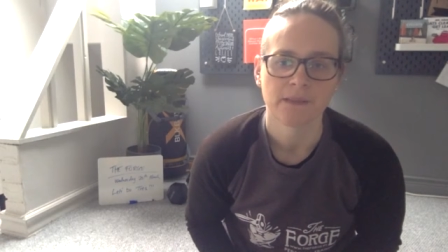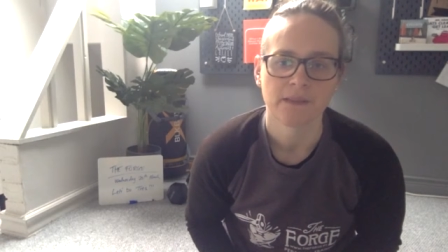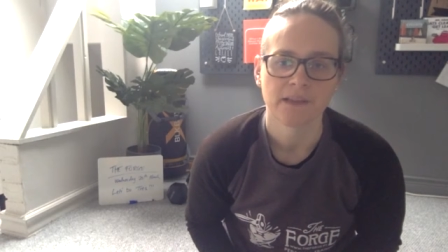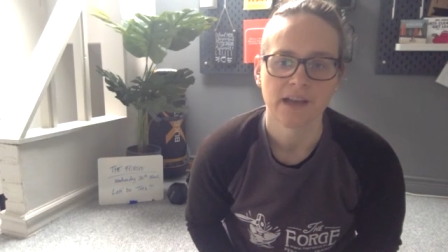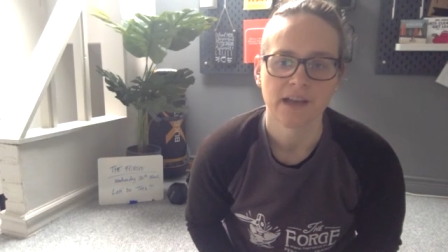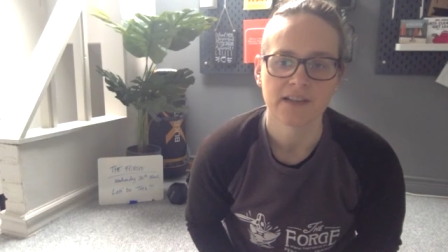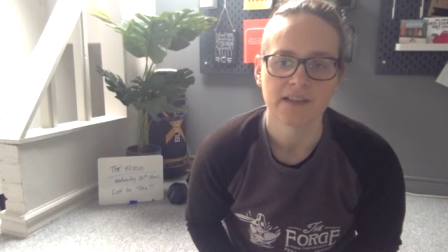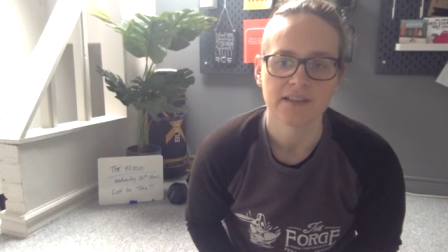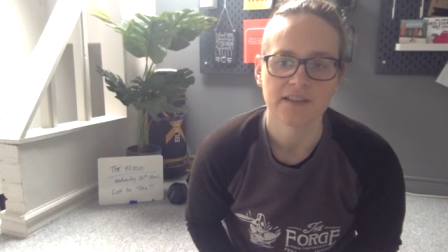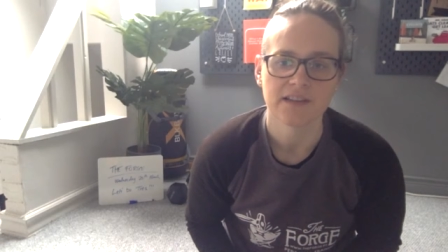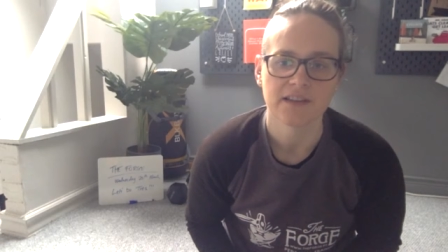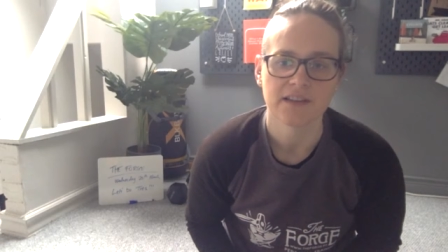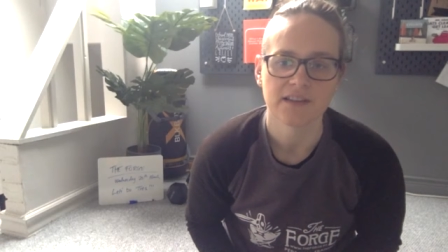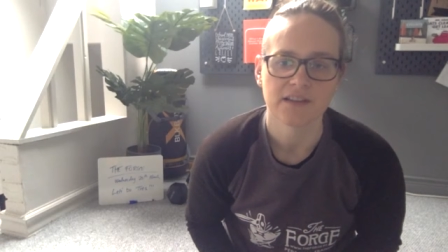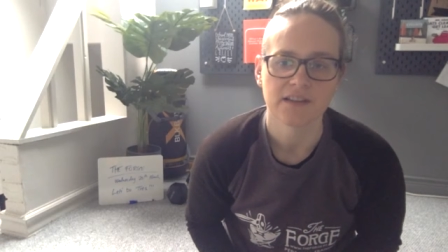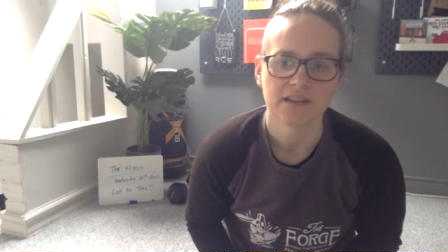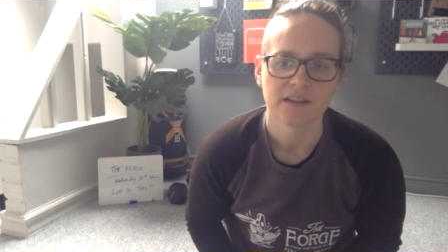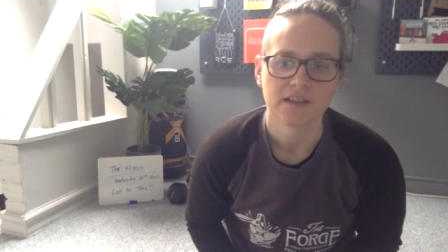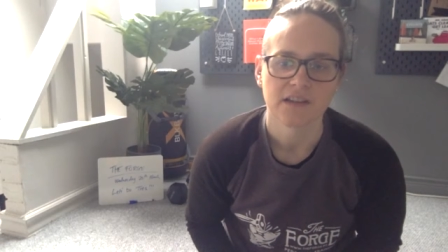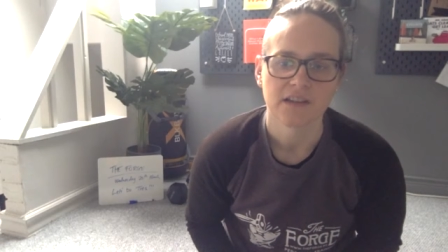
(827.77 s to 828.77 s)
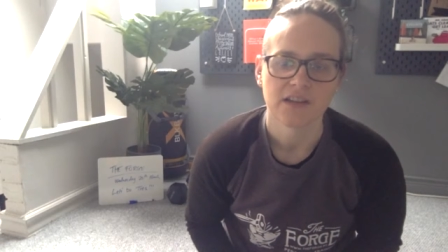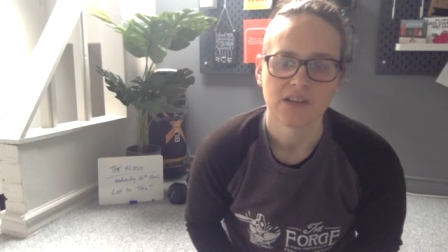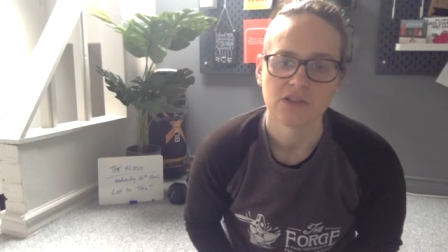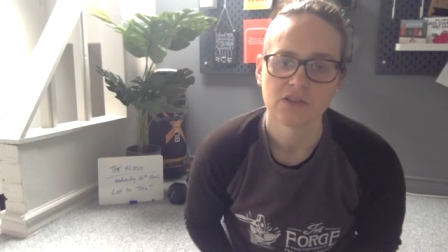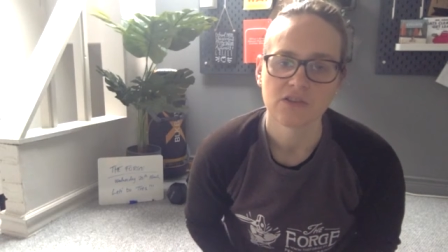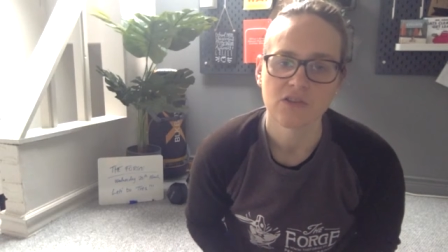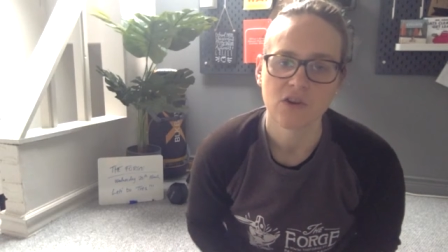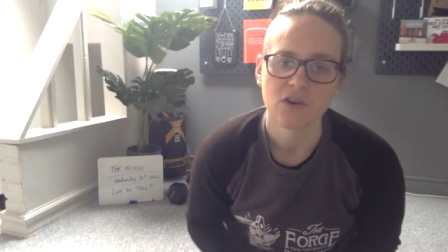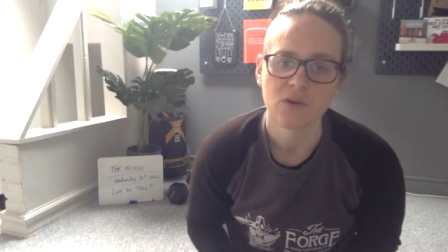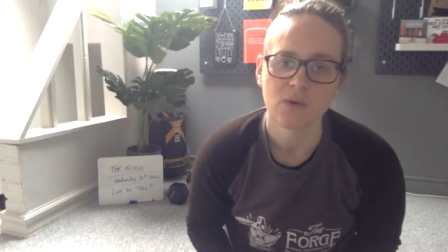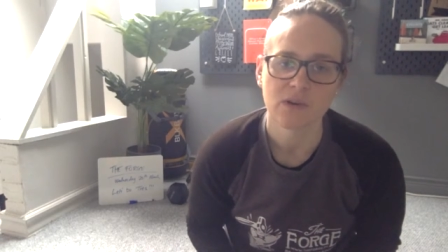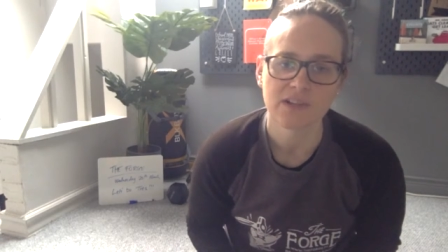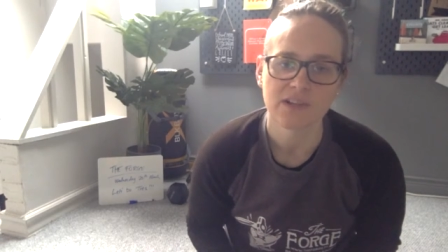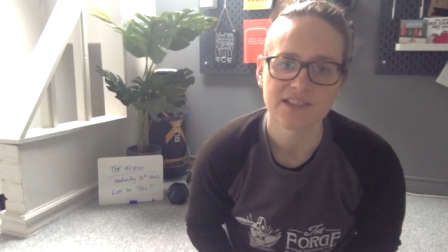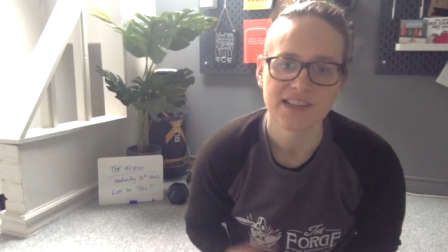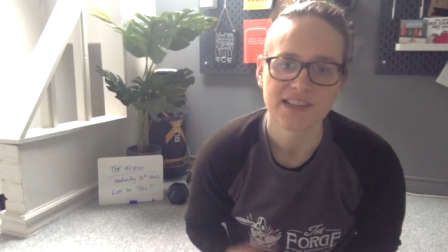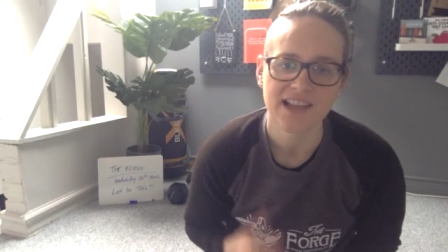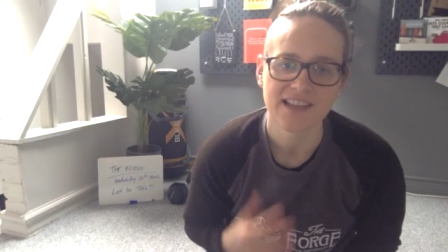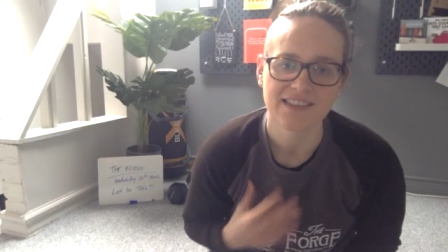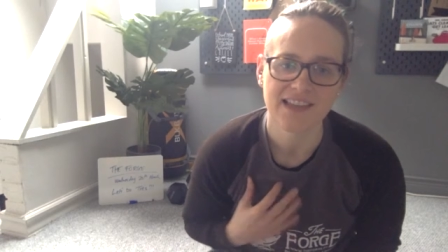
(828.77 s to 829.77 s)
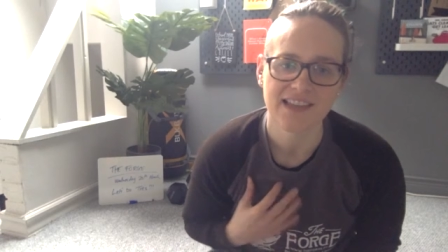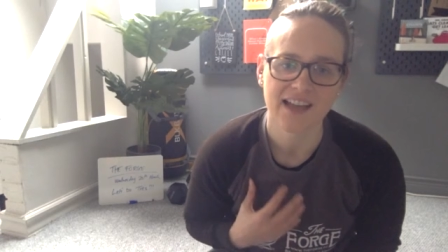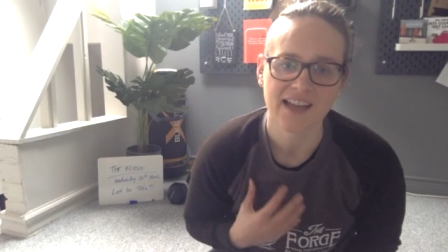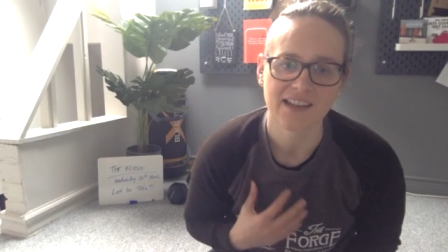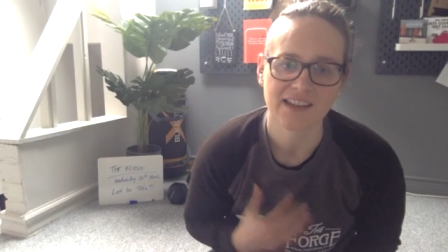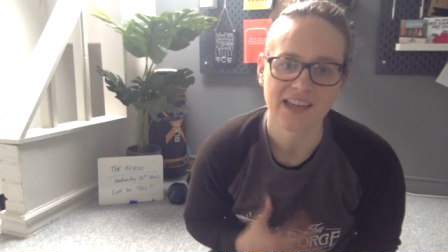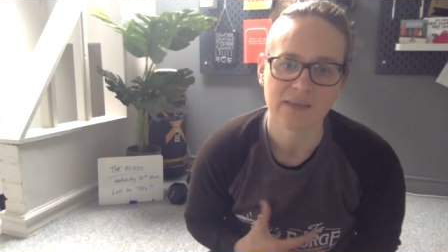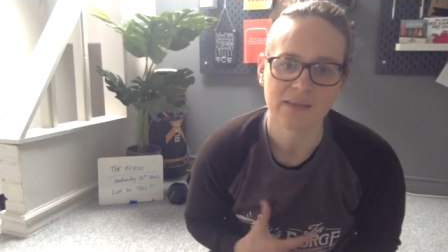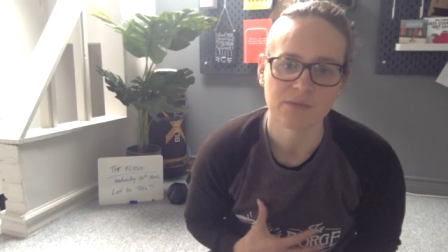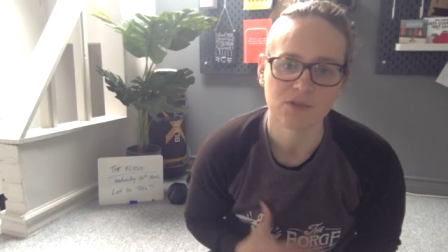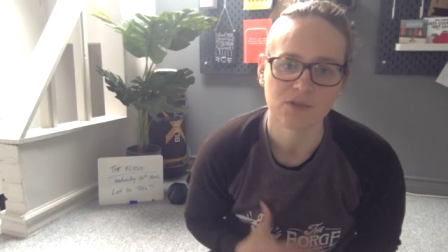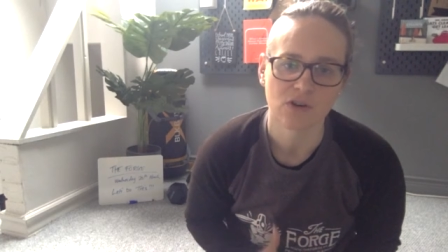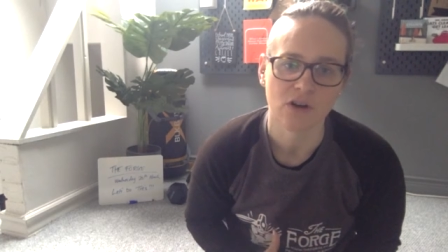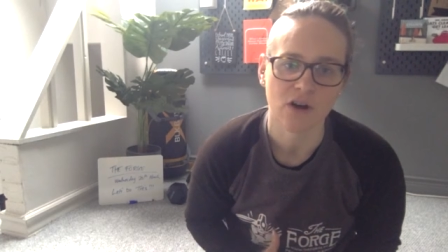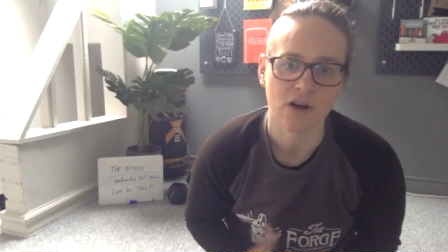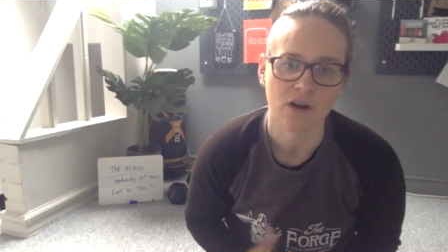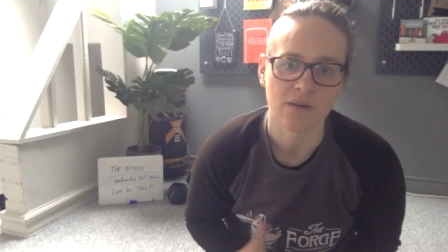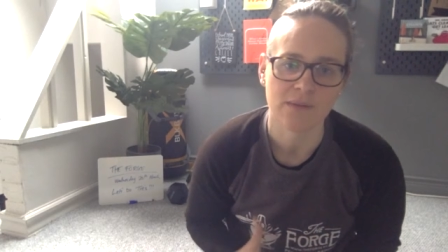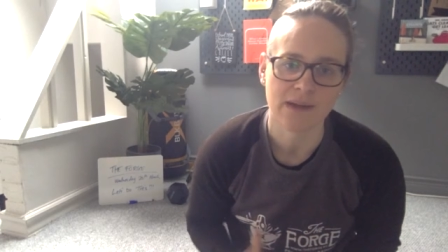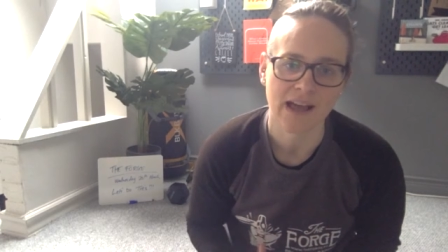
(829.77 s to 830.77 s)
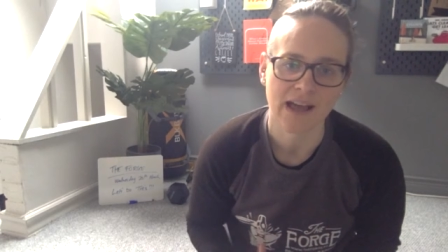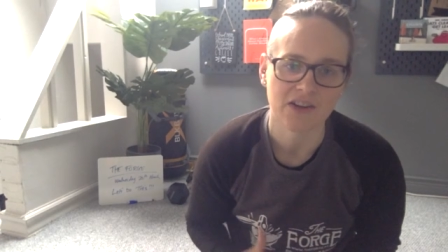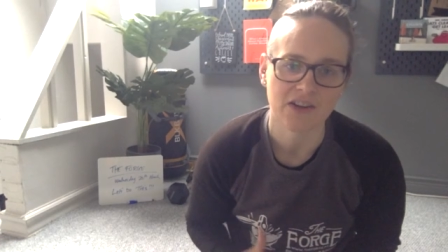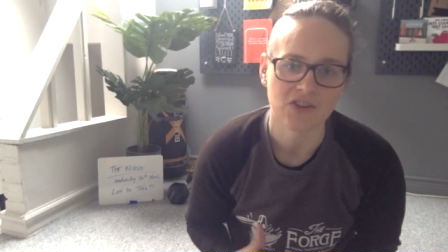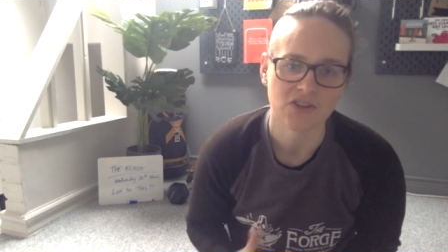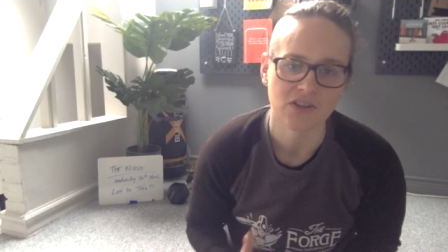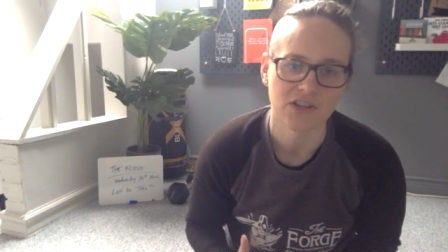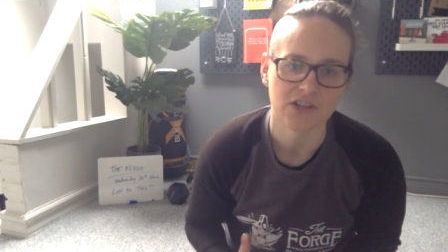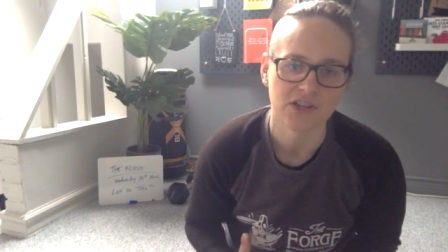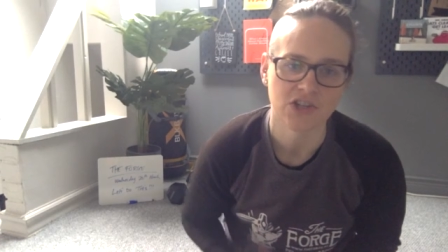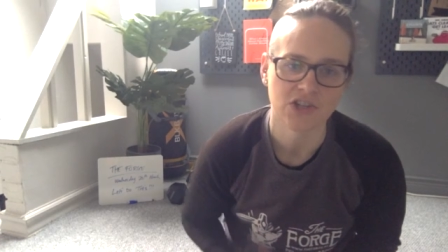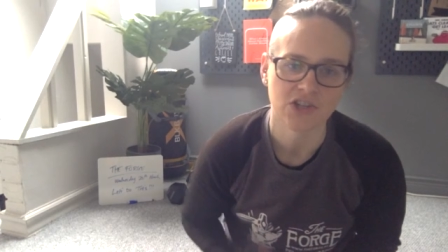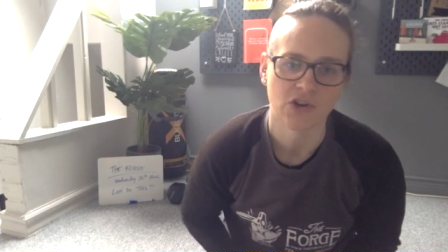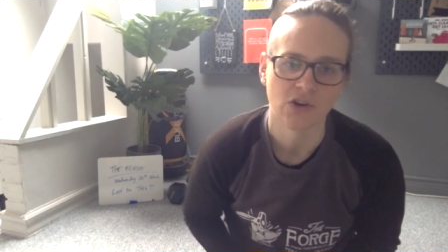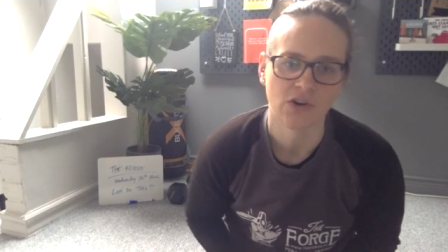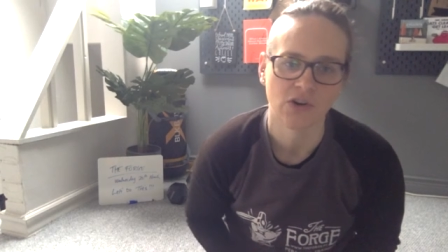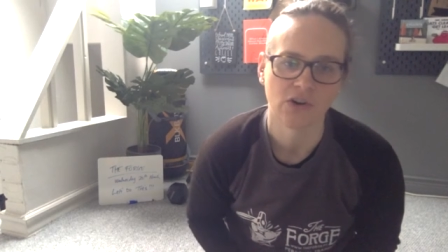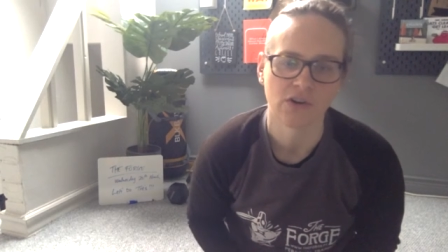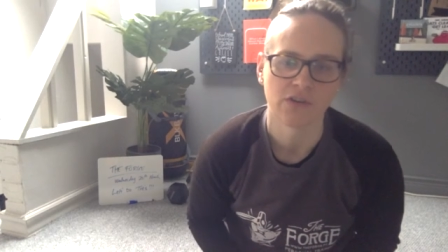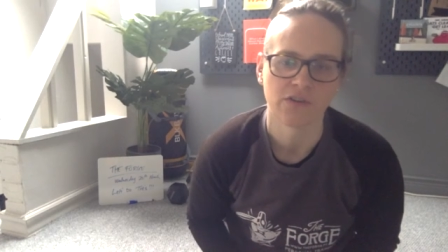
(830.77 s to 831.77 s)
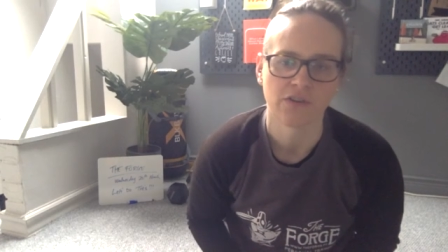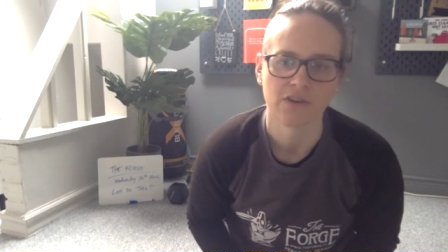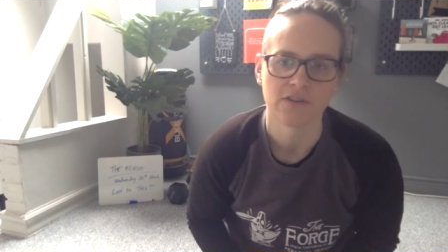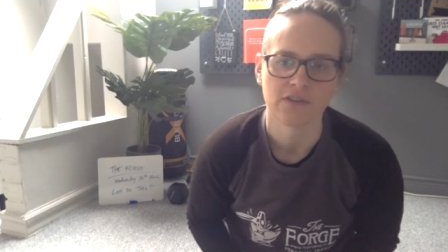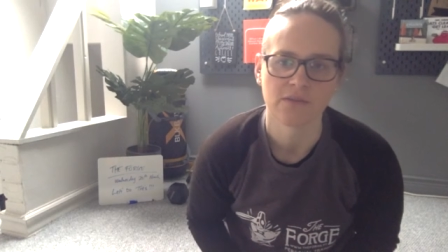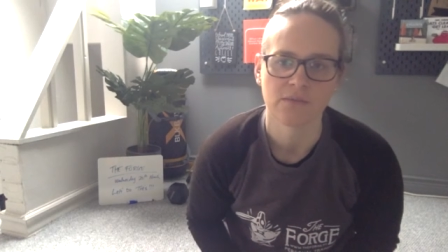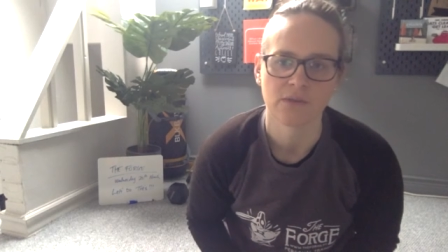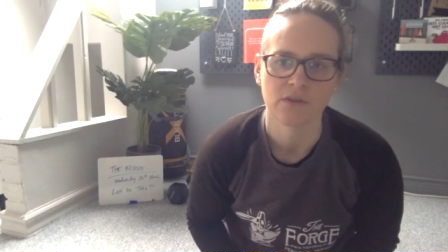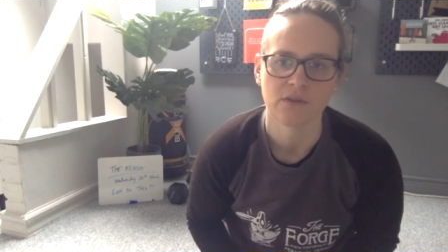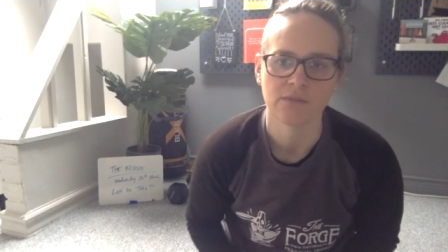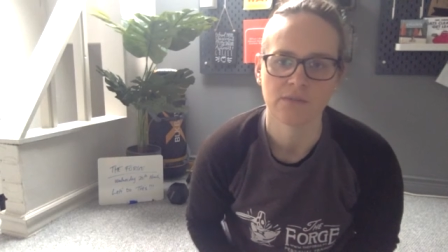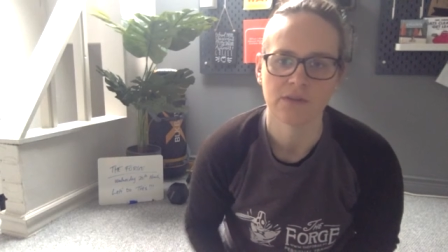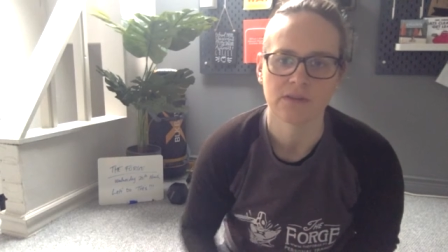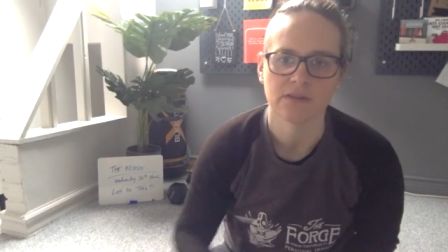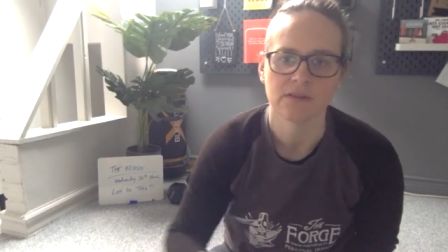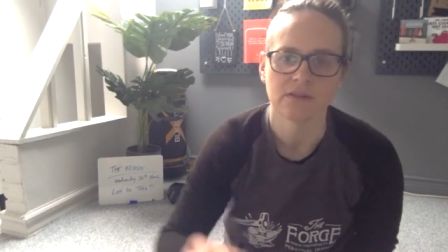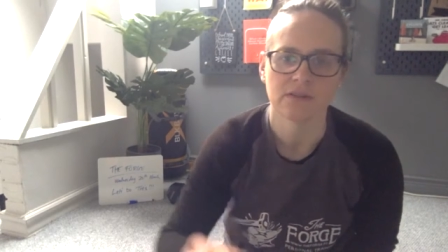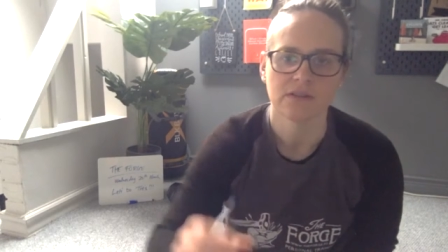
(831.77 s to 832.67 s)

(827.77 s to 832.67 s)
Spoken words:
That's it. You'll notice that that keeps your arm naturally stronger throughout the movement.